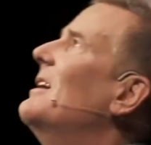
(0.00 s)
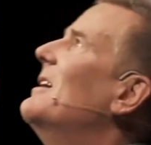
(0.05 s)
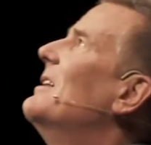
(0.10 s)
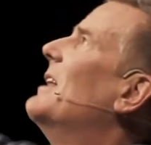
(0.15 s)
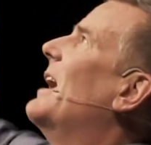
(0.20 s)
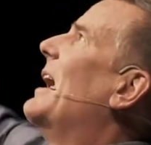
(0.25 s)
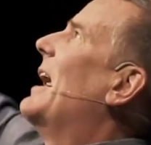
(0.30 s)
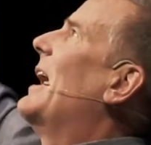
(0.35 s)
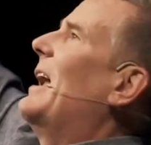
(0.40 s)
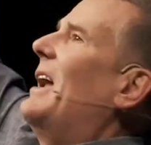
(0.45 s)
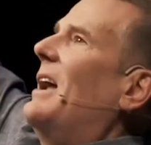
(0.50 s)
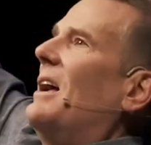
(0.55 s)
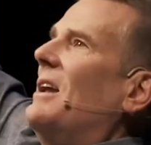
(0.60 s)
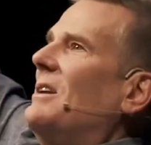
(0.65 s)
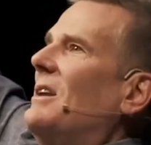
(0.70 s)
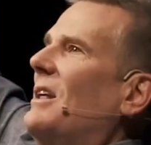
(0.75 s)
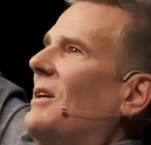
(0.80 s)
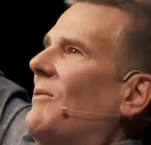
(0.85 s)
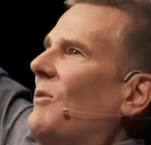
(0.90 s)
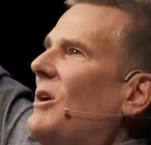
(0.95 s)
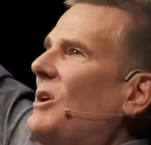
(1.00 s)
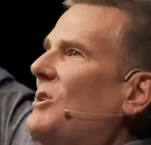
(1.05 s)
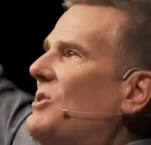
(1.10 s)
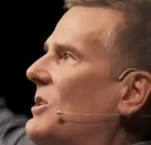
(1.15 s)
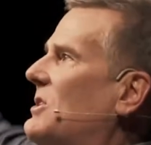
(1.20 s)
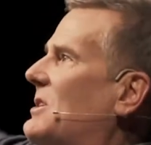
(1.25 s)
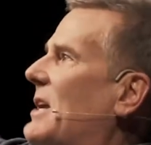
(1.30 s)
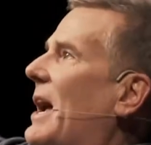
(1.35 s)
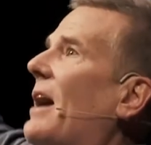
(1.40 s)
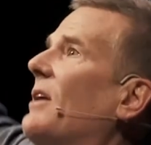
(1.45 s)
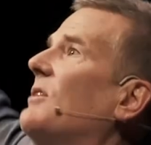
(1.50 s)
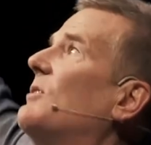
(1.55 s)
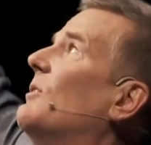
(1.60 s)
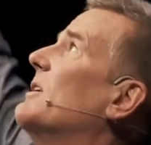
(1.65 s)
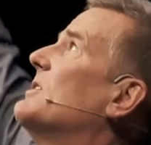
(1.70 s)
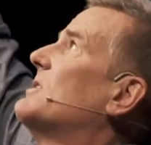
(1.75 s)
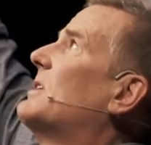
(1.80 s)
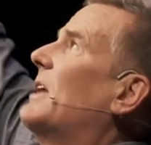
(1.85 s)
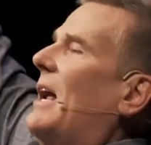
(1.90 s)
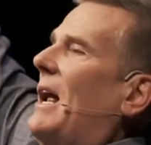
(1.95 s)
The hand that reaches down to
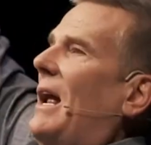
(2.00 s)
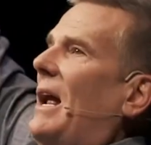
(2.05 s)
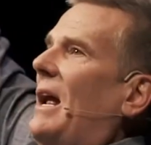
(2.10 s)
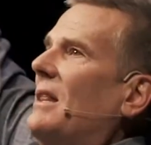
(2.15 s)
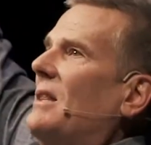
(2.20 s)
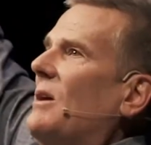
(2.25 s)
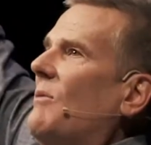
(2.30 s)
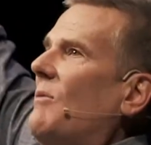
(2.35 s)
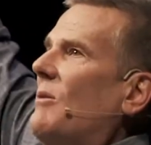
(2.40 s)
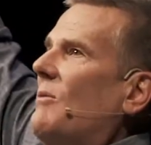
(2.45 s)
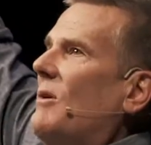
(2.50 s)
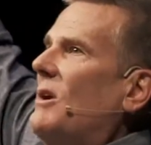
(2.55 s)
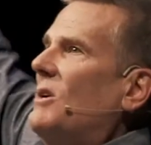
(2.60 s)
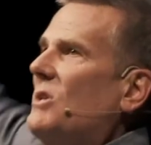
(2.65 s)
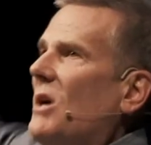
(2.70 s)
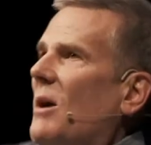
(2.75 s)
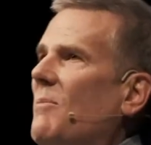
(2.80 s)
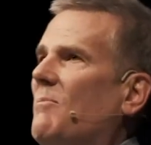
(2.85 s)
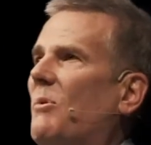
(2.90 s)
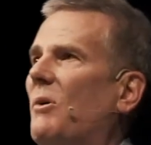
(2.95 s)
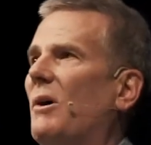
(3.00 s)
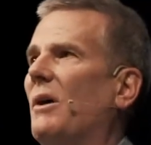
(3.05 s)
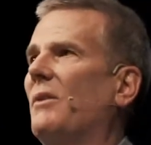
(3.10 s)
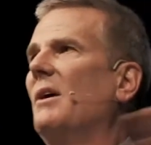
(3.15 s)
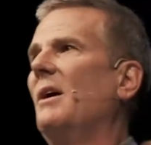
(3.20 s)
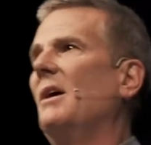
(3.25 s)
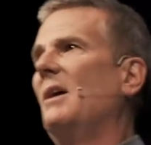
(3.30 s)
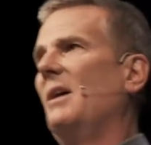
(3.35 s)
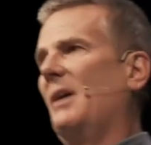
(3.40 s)
us. The hand that we reach up with.